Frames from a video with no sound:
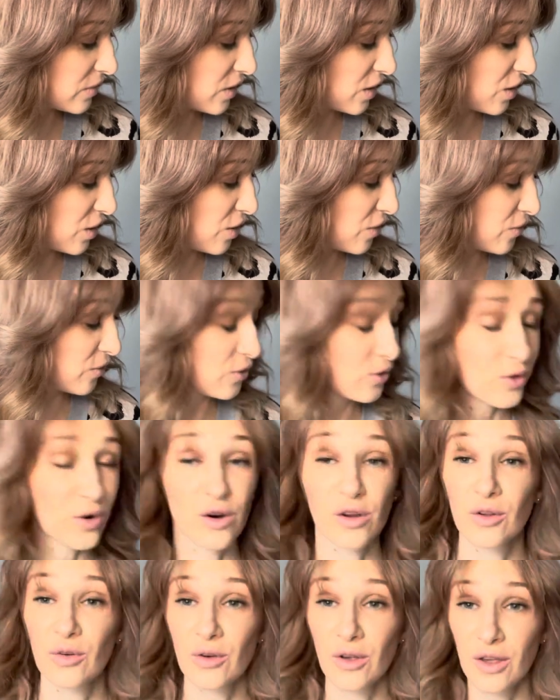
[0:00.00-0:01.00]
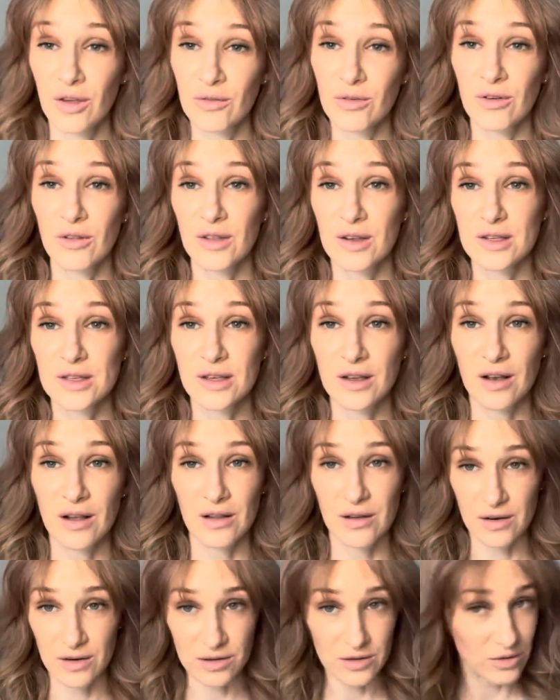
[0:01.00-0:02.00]
If you are looking for this
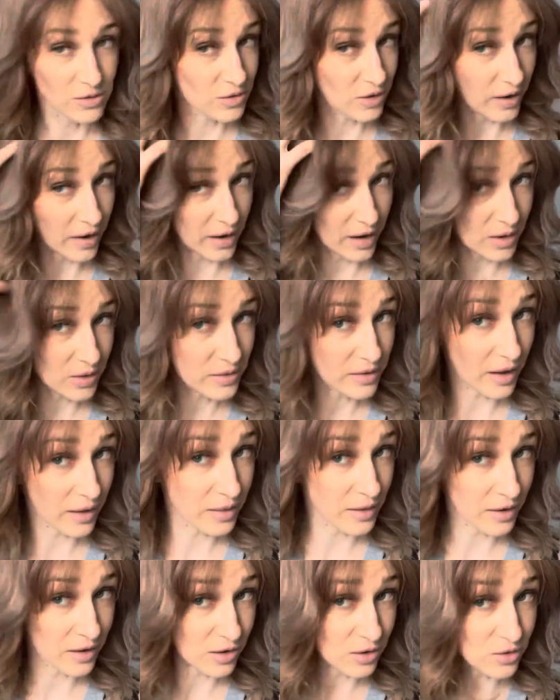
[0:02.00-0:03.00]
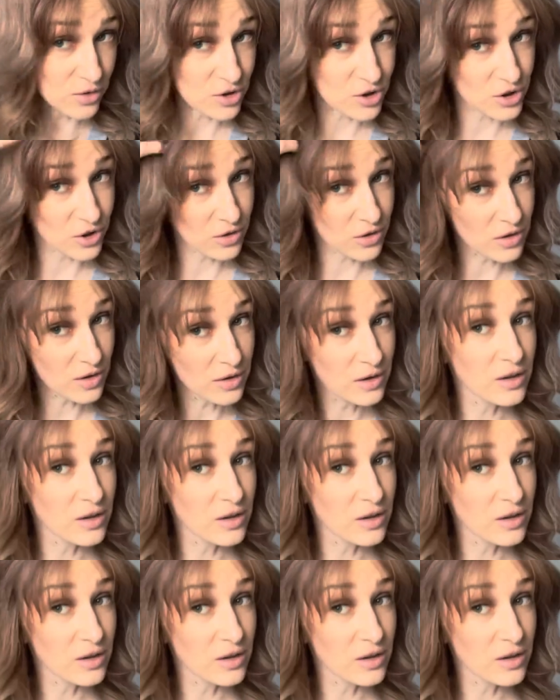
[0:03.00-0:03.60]
color to try out, I think you should.